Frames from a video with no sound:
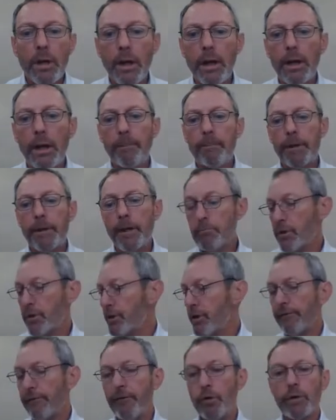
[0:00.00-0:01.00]
Uh, but I'm
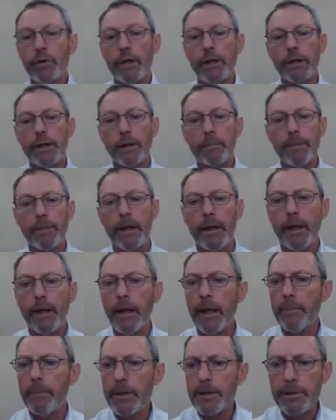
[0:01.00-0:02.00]
rushing forward a little bit,
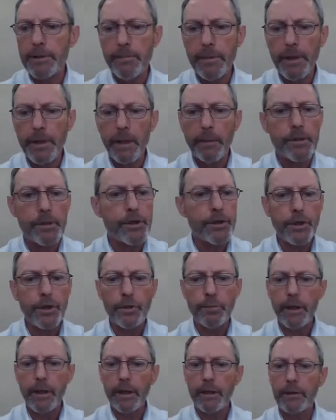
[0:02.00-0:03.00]
and I must admit, I'm
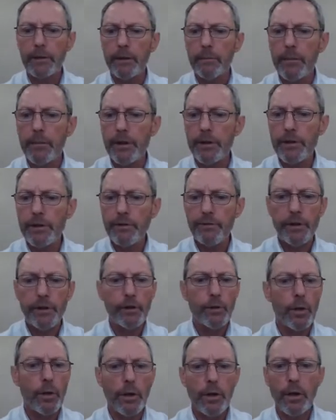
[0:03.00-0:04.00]
assuming that most of
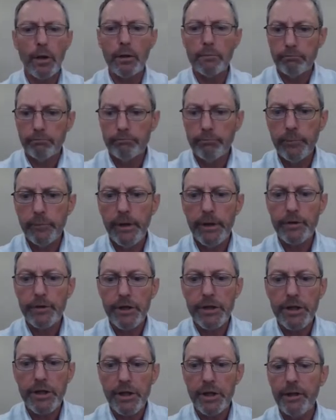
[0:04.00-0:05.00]
you are
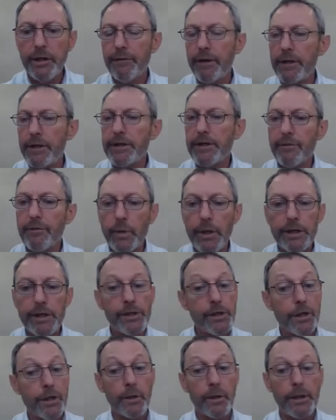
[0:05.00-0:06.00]
interested in invasive
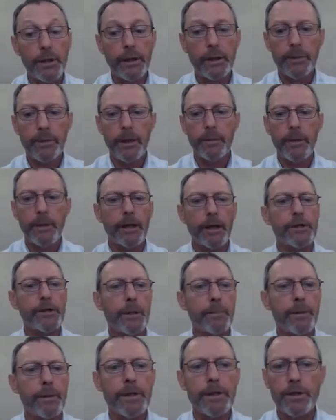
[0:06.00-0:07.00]
weeds and know a little bit about
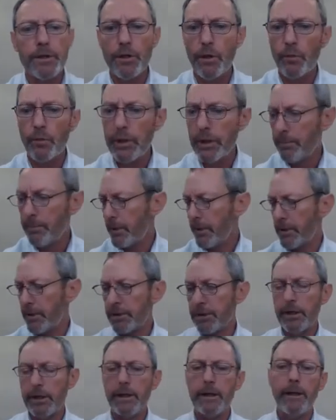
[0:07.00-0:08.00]
Japanese knotweed,
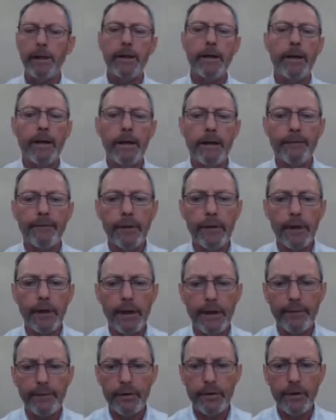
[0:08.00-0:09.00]
but uh, I feel
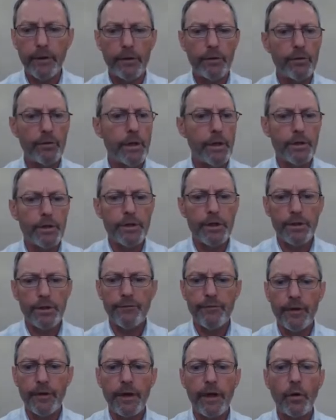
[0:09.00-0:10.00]
I have to uh,
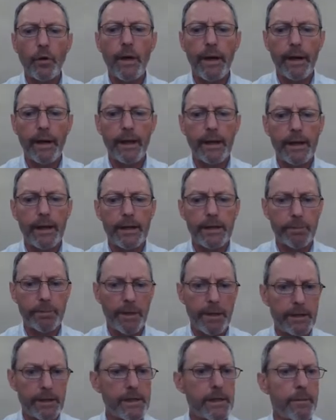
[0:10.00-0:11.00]
just very quickly
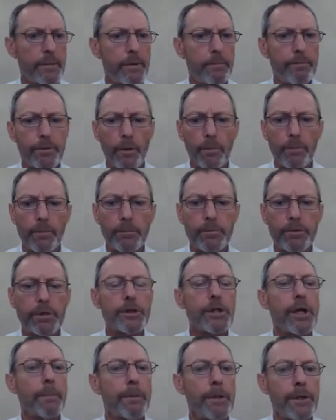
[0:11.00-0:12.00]
explain some of the problems that
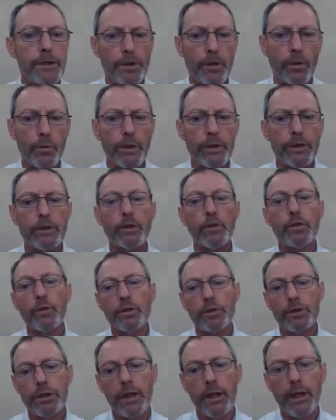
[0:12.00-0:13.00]
Japanese knotweed has
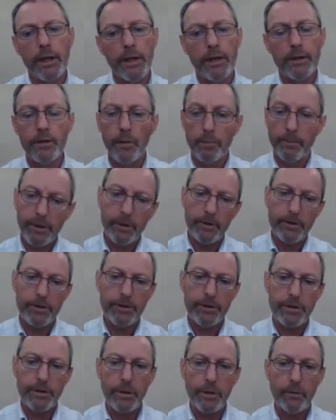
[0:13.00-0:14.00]
caused, not
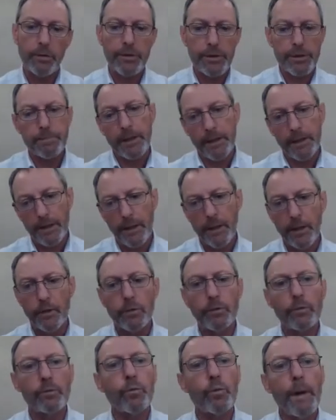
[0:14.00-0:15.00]
because I want to spend the
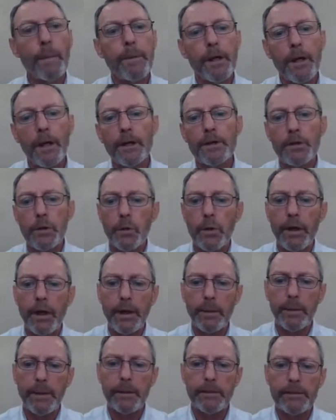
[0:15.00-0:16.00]
whole webinar
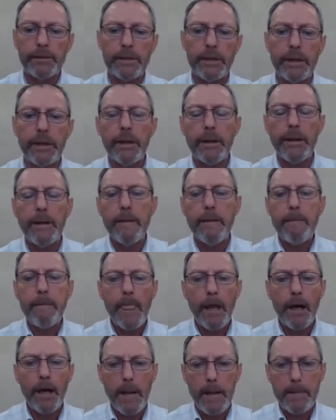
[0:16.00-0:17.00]
talking about it,
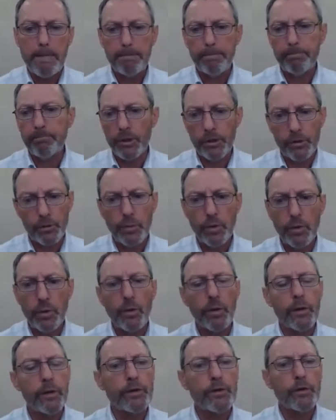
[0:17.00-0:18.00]
um, because we'll
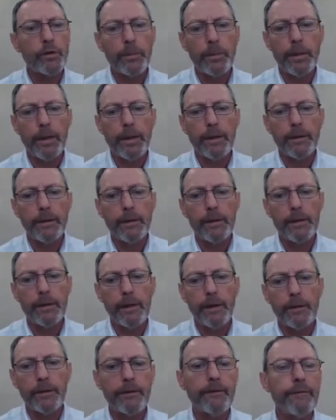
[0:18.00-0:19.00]
go on and talk about other
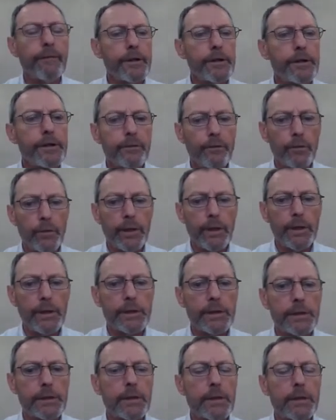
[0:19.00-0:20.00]
other invasive
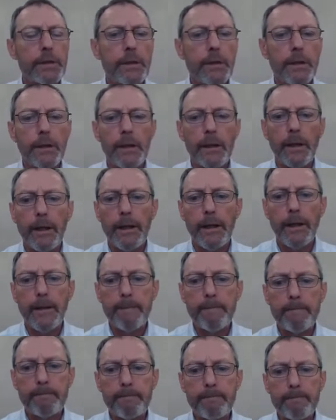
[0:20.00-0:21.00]
weeds.
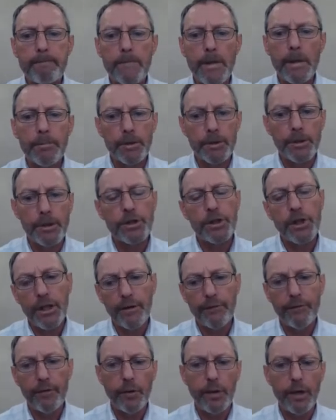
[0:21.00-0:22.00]
Um, but just to
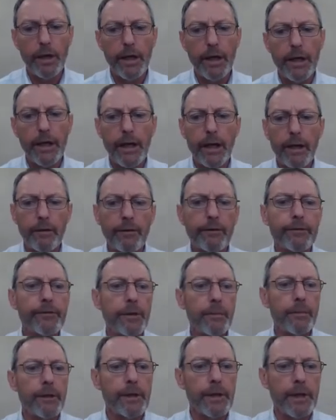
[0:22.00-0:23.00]
give you an idea of
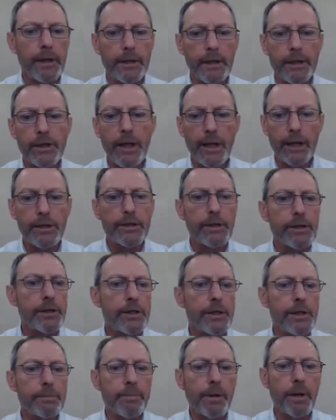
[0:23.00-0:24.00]
some of the, the challenges
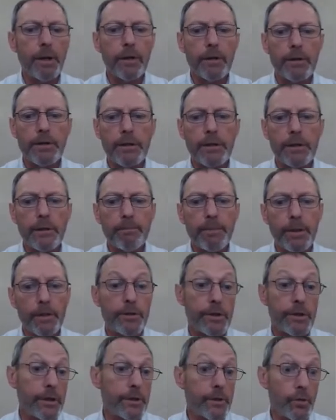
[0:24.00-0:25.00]
this plant uh,
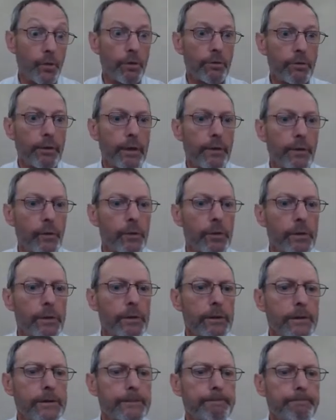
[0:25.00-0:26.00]
poses all around the
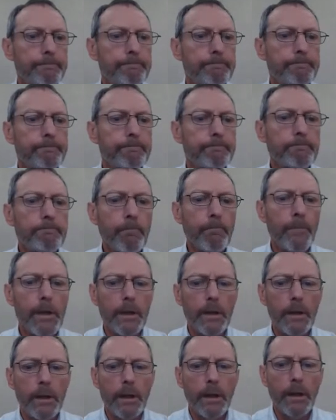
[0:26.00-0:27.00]
world.
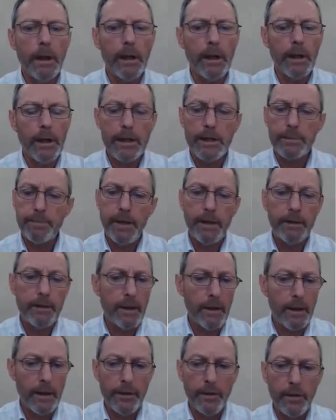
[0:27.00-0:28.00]
Uh, it's
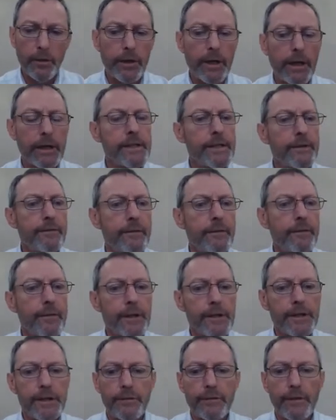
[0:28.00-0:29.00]
been a non-native
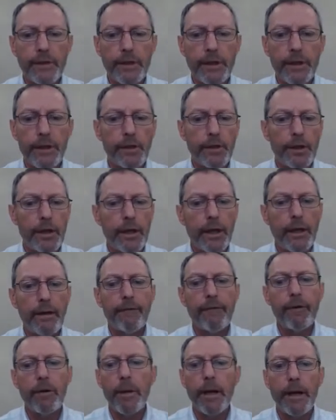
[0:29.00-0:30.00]
invasive in the UK
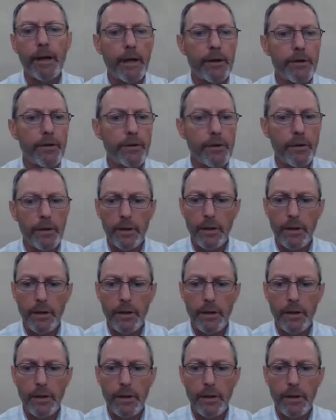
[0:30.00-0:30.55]
for about 100,